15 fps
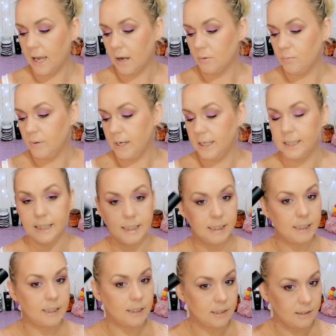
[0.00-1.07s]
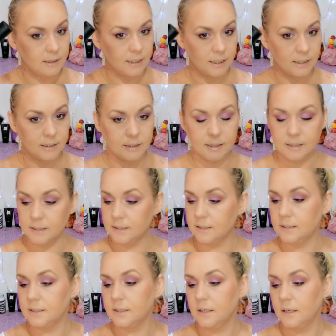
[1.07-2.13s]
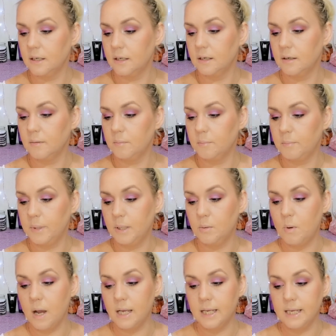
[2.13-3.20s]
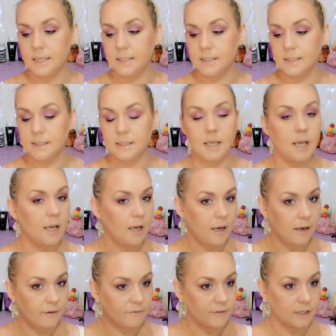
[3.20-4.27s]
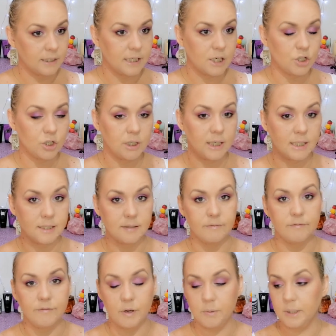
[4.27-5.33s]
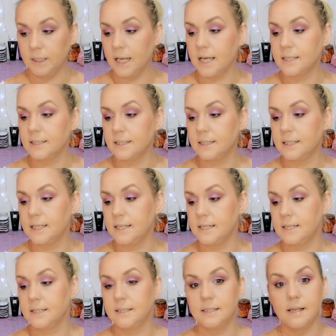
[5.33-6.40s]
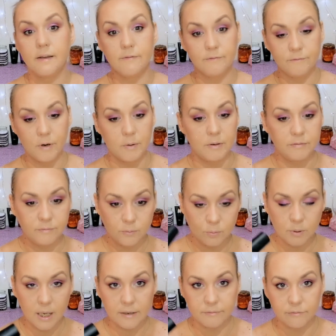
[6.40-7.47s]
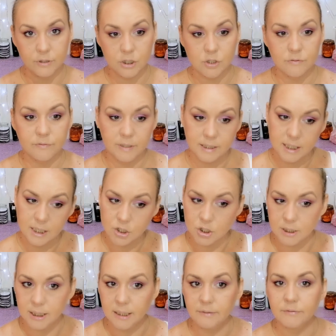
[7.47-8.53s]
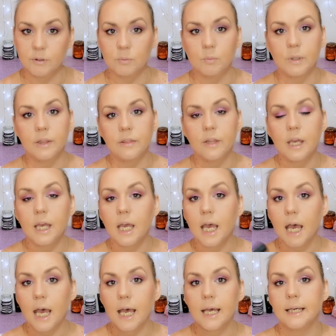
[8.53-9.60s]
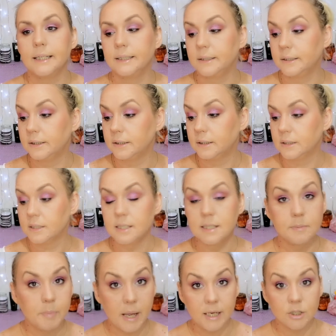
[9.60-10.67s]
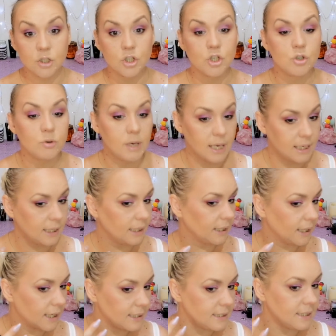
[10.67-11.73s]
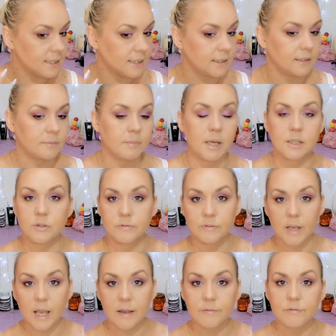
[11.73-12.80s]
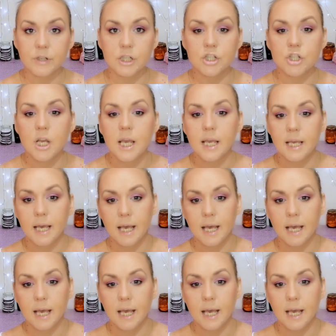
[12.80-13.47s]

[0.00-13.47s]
I really think this BYS foundation is very nice. It is very full coverage foundation. Even with a sponge, you're getting a decent amount of coverage.